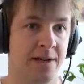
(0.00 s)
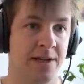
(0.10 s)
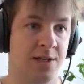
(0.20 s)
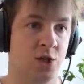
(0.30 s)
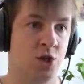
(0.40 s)

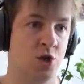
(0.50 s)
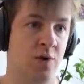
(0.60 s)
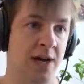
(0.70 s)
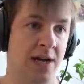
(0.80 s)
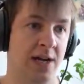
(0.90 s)
Let's just
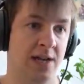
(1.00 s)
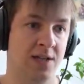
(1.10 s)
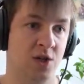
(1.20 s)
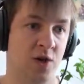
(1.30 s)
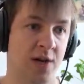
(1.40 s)
try.
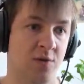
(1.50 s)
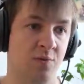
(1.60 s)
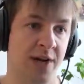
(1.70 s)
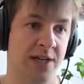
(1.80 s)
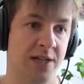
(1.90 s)
Let's try to
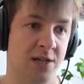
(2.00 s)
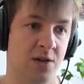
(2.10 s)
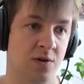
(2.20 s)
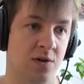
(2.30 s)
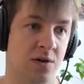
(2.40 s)
break this
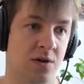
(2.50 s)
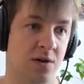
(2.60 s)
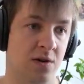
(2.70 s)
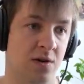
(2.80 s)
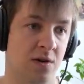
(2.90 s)
stone.
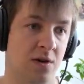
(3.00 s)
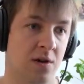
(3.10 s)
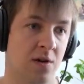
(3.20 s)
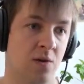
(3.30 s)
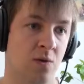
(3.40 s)

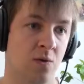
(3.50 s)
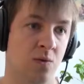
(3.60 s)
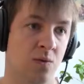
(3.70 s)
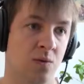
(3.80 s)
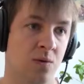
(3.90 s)

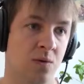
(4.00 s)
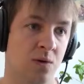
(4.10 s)
Ooh.